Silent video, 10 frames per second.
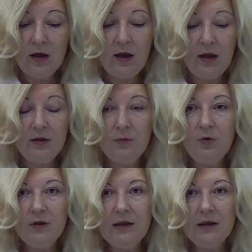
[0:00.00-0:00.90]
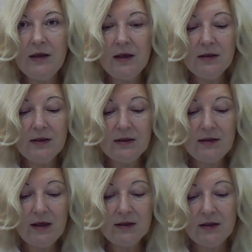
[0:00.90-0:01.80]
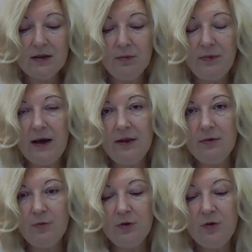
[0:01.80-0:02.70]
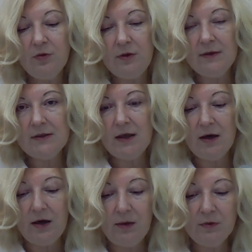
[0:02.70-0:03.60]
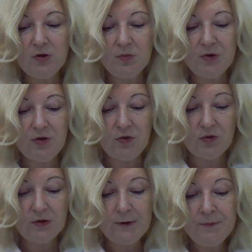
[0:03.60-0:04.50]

and the more they can connect and combine, the more new things they are able to produce.